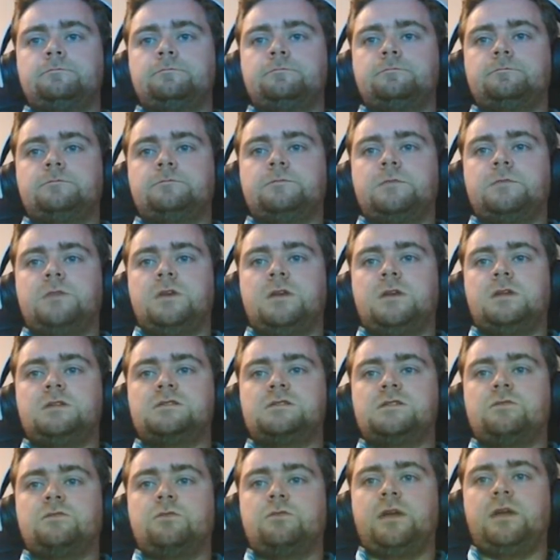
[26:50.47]
Yeah, it's
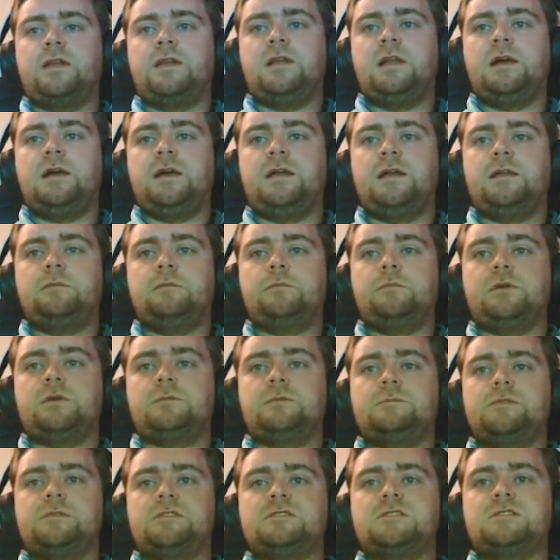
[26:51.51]
the right line, but
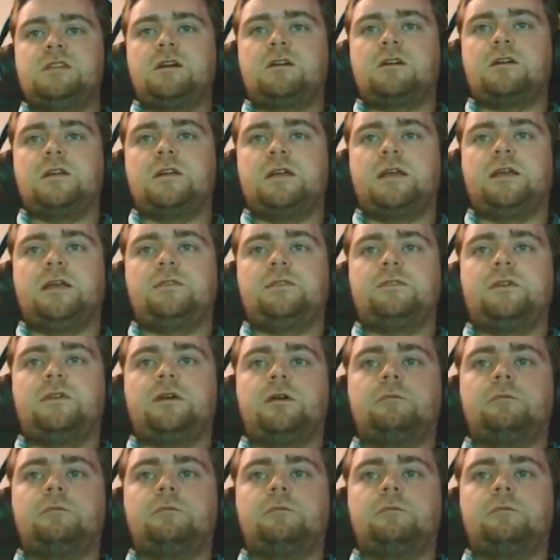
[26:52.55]
it's not going to get there.